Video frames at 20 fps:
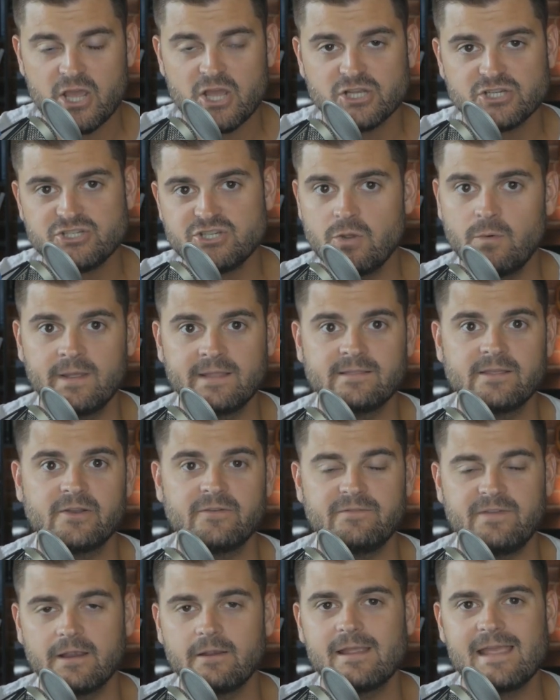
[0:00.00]
showing that a
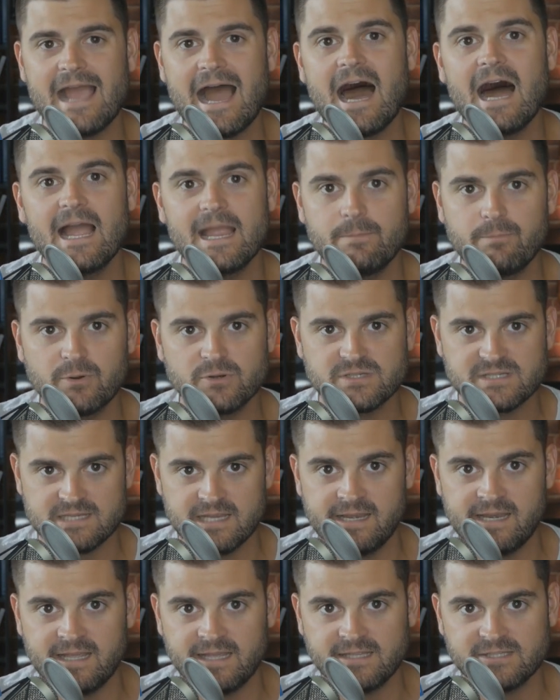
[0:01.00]
very high
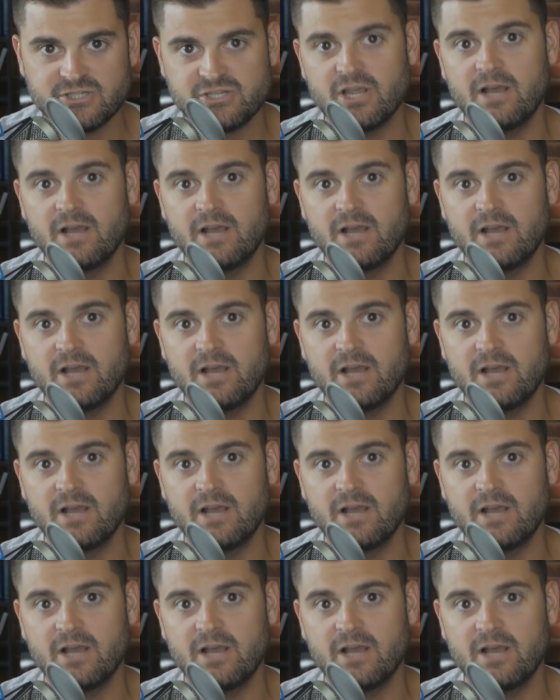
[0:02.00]
percentage